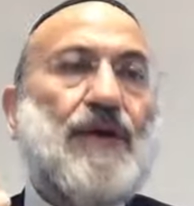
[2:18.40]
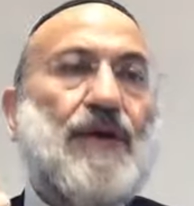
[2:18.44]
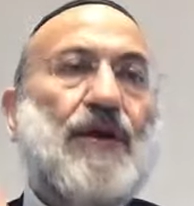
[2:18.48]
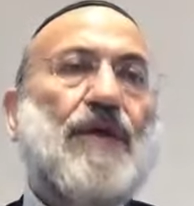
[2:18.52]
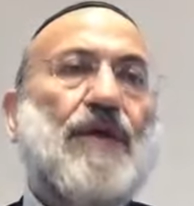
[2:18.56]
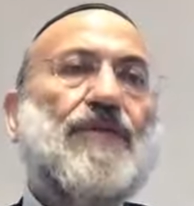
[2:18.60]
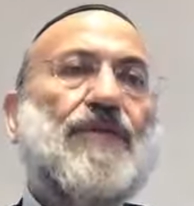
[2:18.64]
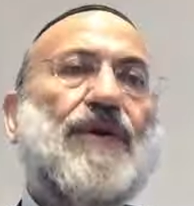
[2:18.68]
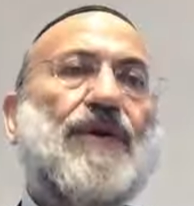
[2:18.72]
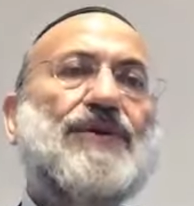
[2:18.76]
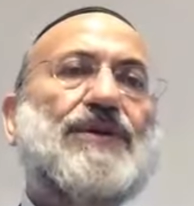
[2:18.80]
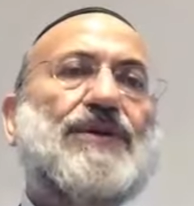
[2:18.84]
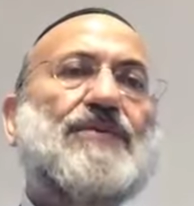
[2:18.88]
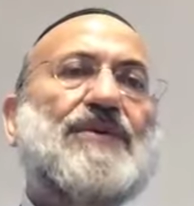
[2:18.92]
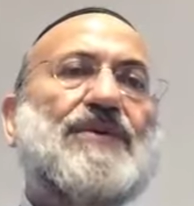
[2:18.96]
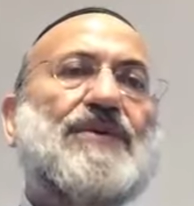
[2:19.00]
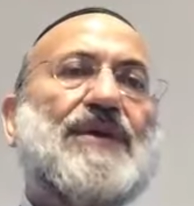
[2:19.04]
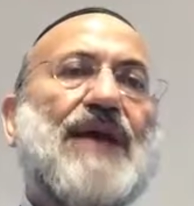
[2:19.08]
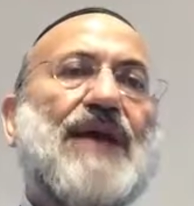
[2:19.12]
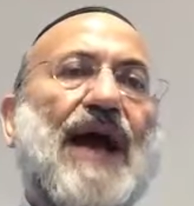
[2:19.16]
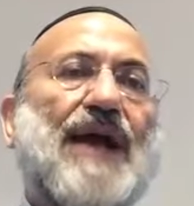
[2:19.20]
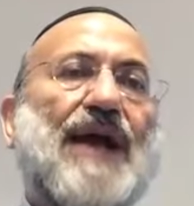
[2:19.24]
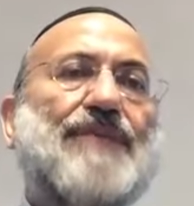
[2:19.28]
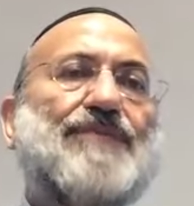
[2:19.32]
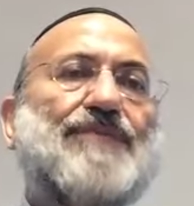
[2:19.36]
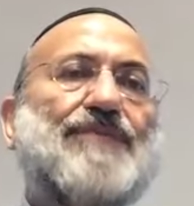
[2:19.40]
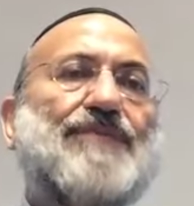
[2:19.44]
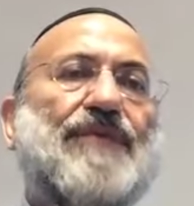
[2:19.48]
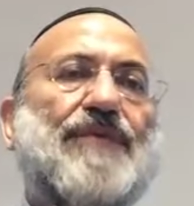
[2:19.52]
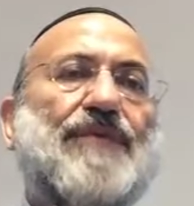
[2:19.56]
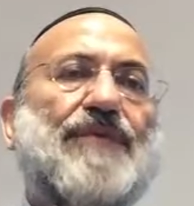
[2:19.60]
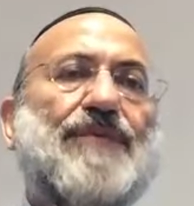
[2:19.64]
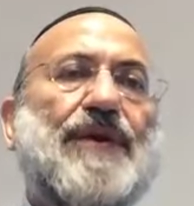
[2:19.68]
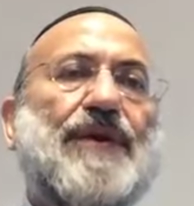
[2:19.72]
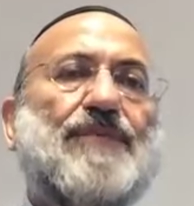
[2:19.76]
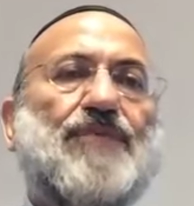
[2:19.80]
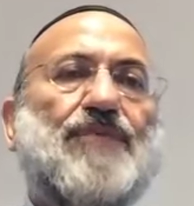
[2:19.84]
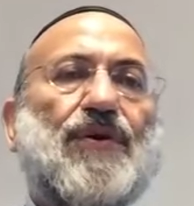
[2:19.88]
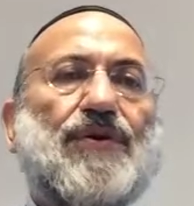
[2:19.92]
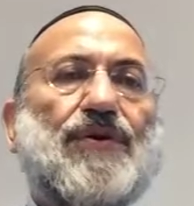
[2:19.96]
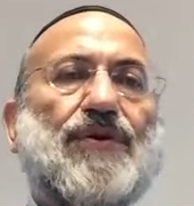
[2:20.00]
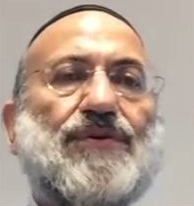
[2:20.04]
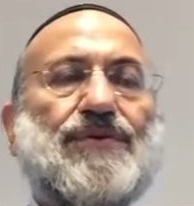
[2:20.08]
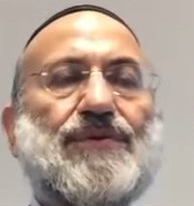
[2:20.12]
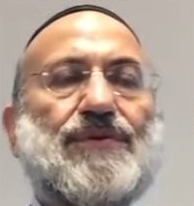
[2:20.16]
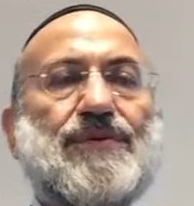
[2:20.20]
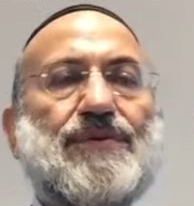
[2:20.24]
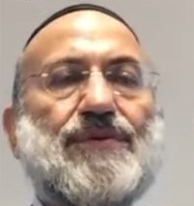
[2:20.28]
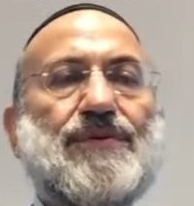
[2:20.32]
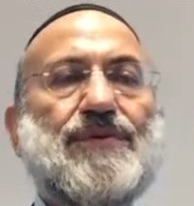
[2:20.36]
The question is an unbelievable
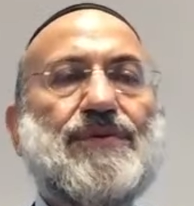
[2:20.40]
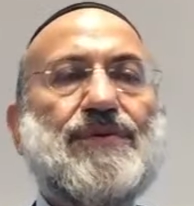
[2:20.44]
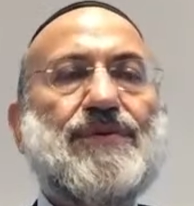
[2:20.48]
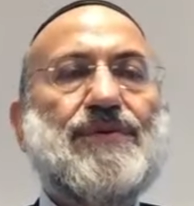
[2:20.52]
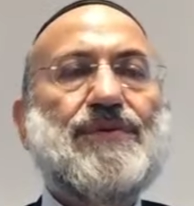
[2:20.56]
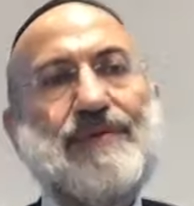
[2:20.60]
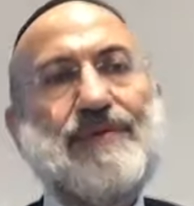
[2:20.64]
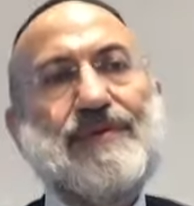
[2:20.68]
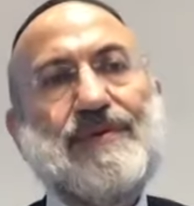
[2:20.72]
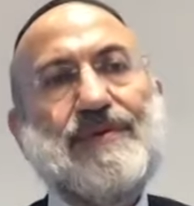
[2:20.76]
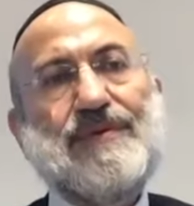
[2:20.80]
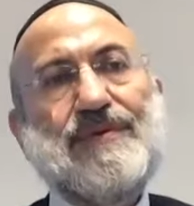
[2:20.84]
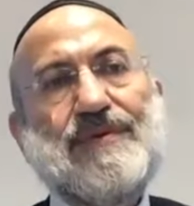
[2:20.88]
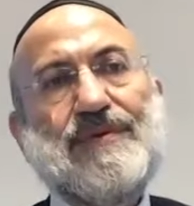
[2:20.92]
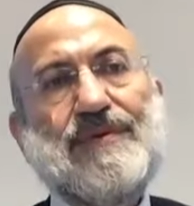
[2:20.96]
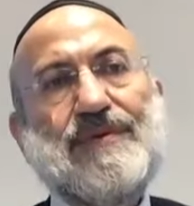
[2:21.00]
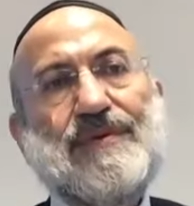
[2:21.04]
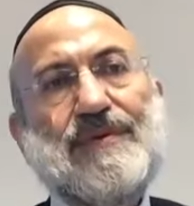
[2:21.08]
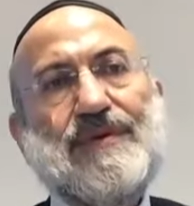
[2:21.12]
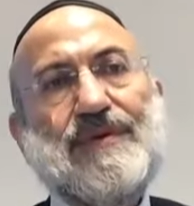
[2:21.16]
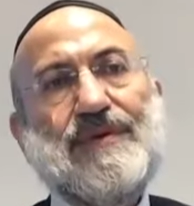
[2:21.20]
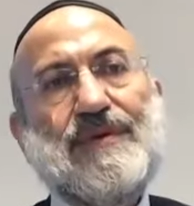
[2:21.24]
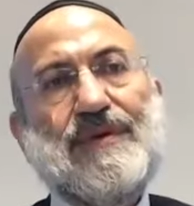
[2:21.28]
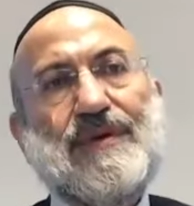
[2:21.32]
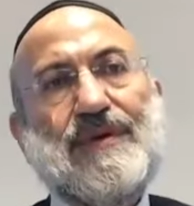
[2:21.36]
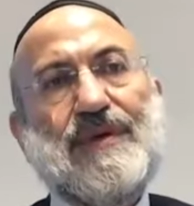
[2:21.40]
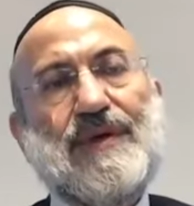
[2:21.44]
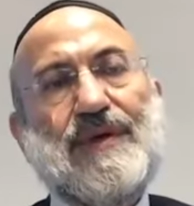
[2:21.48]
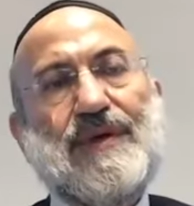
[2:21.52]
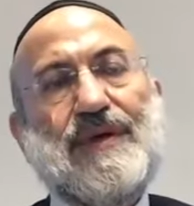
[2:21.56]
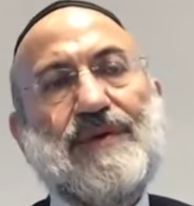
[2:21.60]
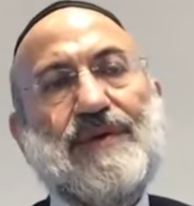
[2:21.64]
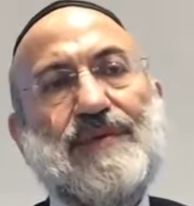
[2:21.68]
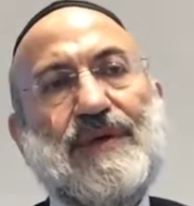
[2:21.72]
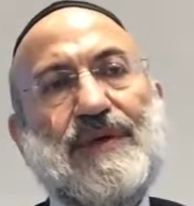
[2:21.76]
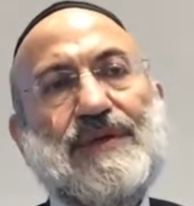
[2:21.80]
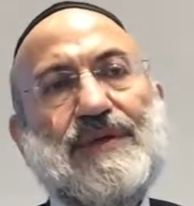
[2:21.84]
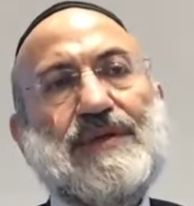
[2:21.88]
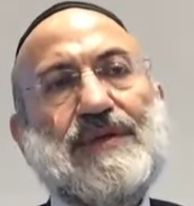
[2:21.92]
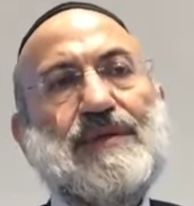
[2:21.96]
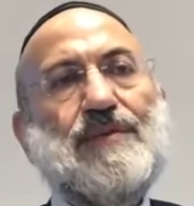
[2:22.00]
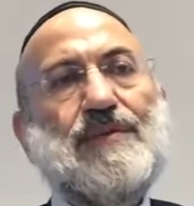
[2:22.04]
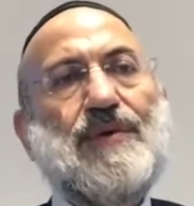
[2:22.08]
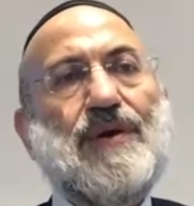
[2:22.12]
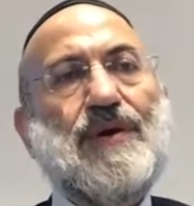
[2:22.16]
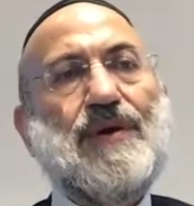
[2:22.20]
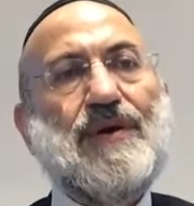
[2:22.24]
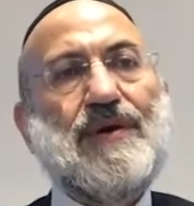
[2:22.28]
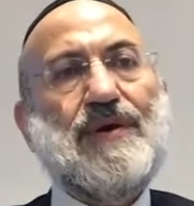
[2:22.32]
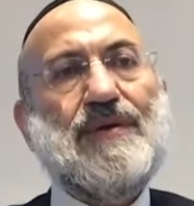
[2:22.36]
point. First of
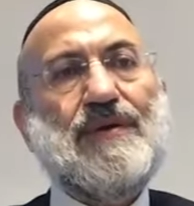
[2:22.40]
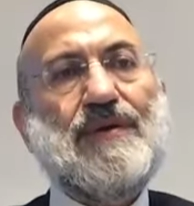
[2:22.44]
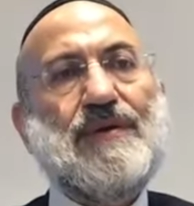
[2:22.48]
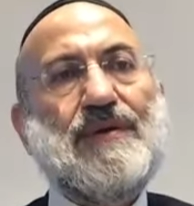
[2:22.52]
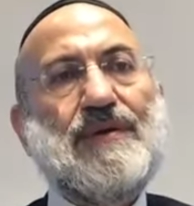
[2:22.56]
all,